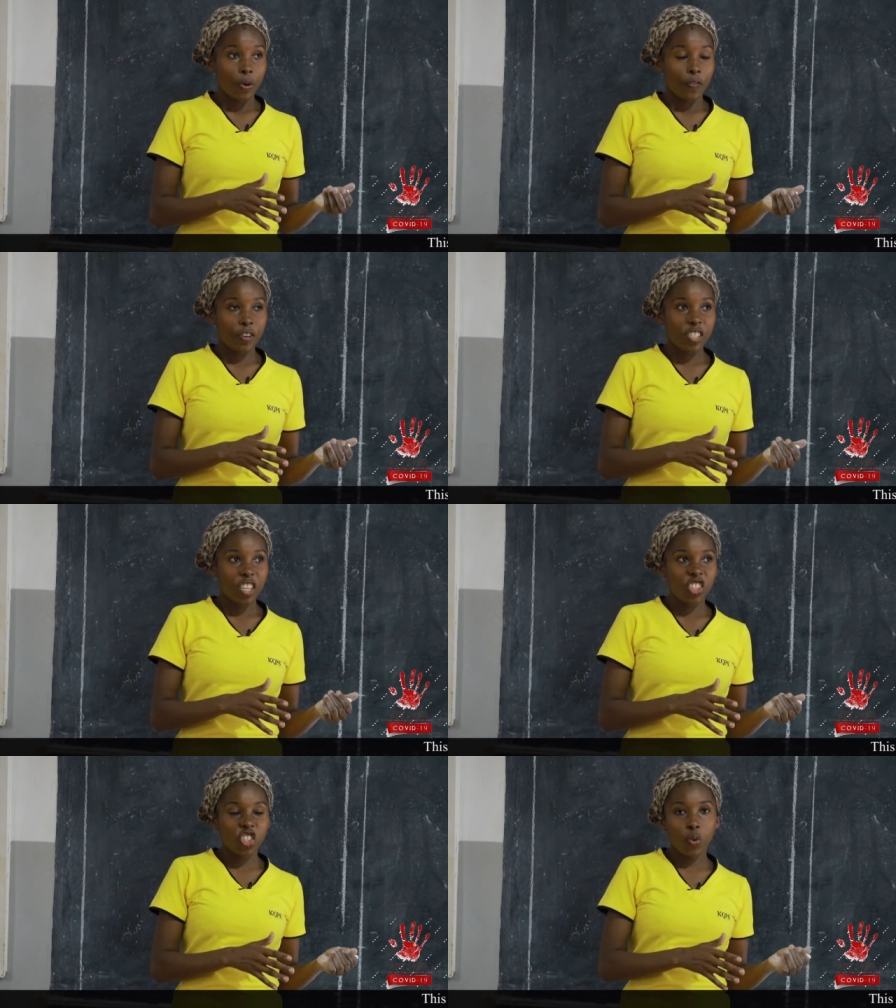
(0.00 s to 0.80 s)
for
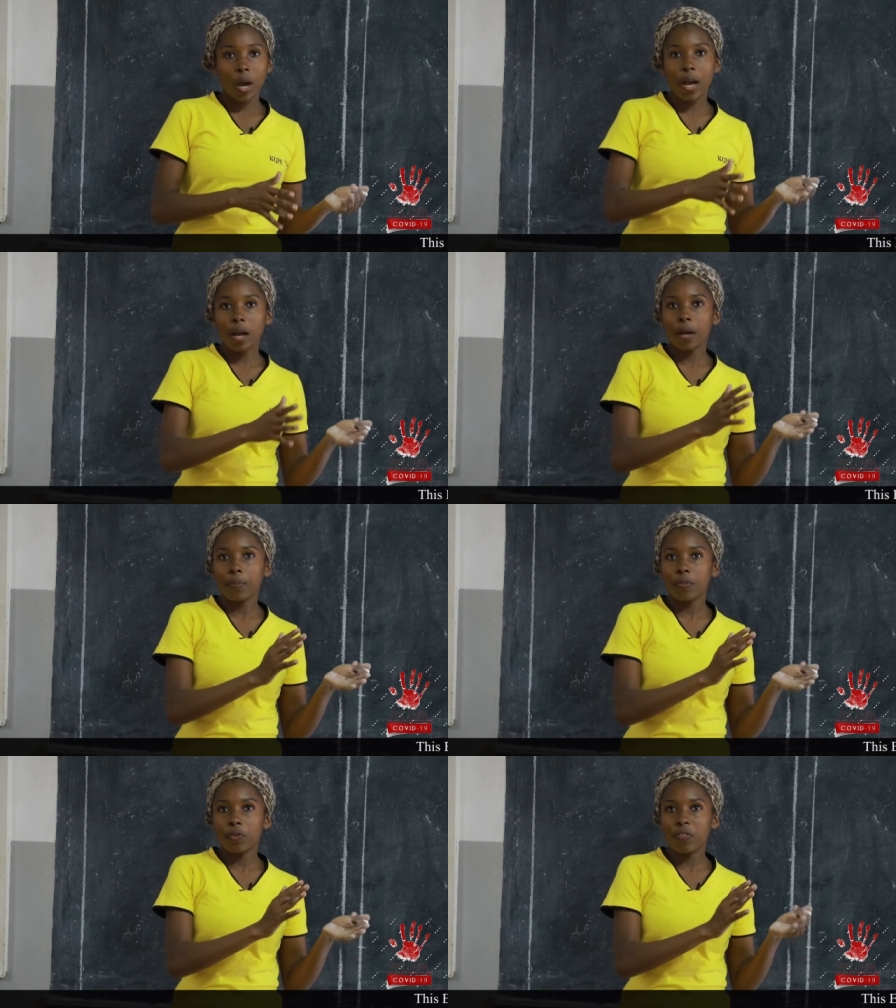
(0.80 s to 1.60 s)
instance, you,
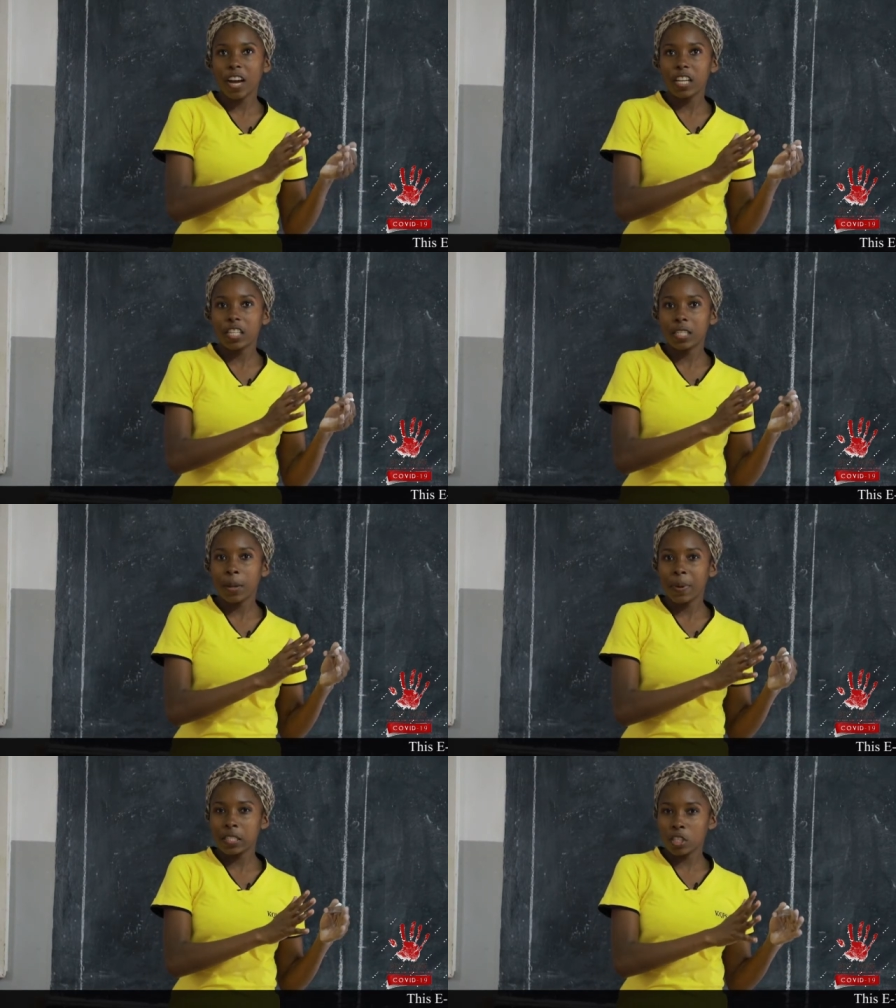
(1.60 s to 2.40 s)
um, you've added
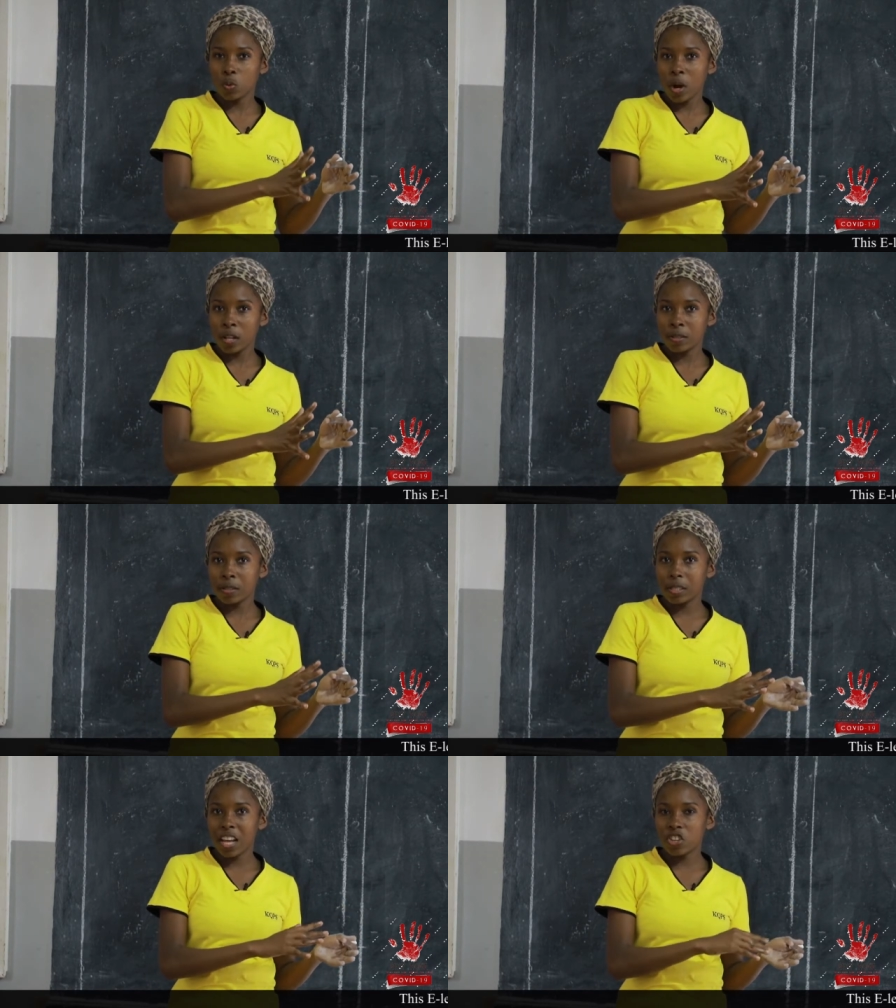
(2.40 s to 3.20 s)
numbers in
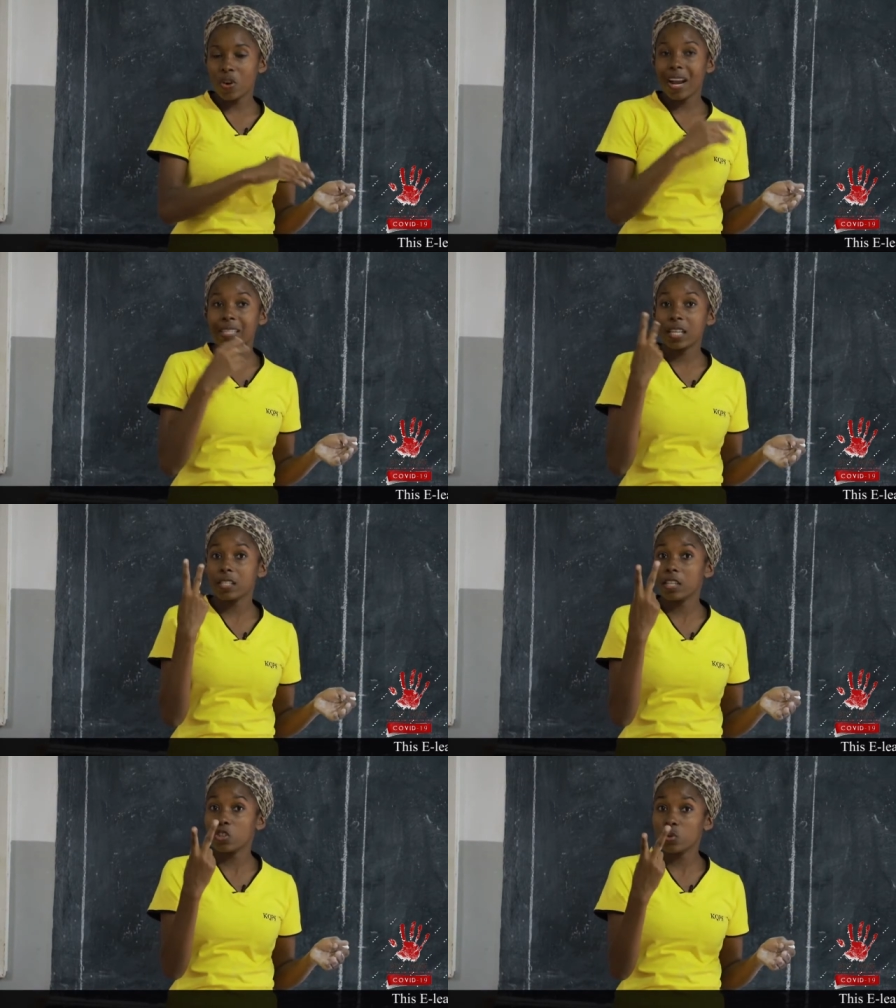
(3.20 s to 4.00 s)
ones and your answer is
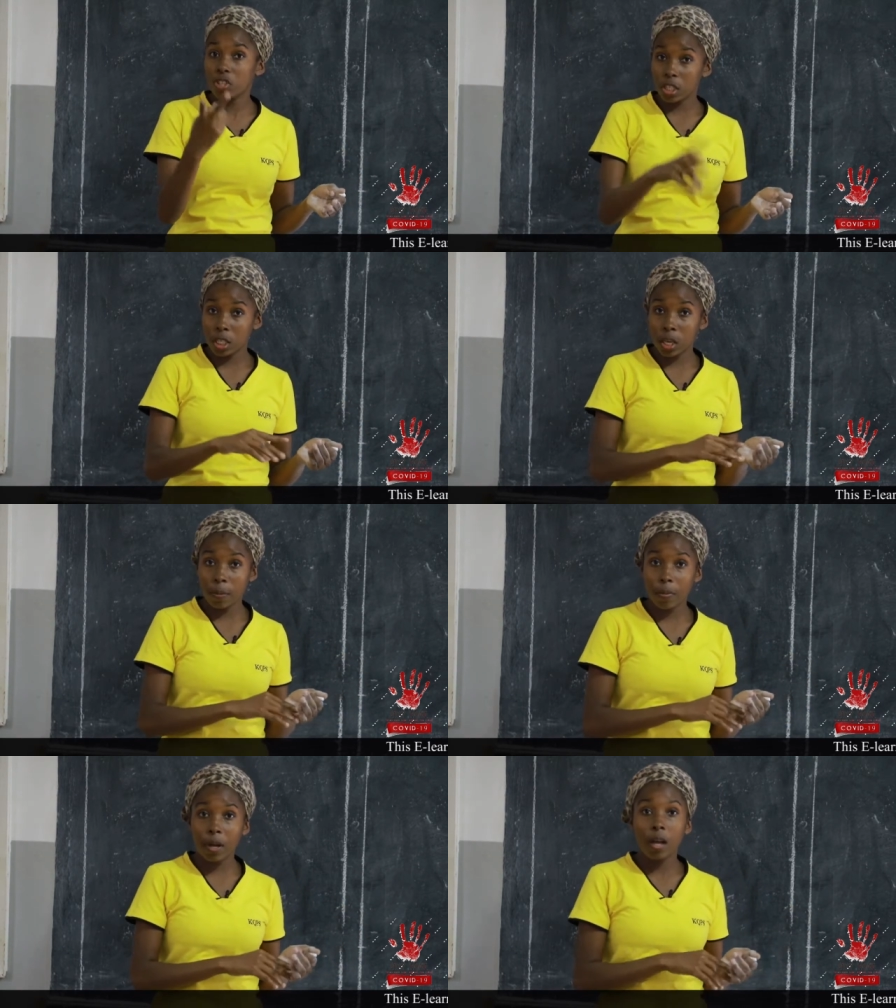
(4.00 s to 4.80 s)
a two-digit
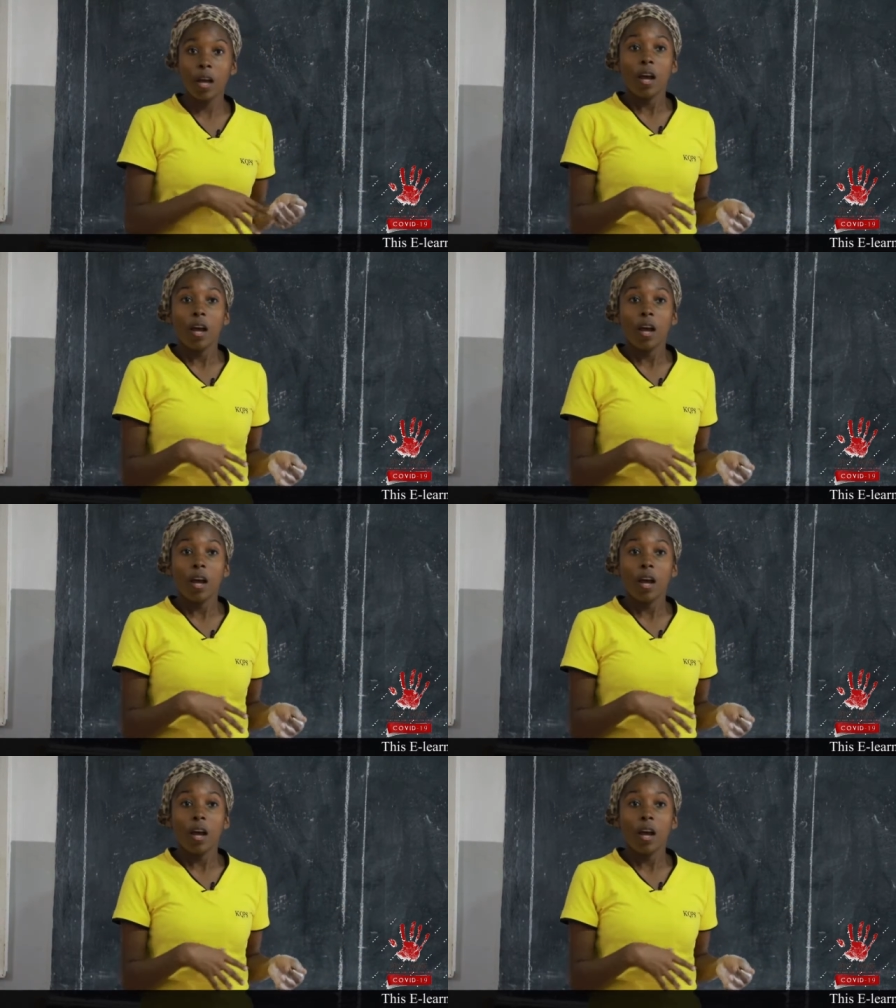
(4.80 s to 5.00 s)
number.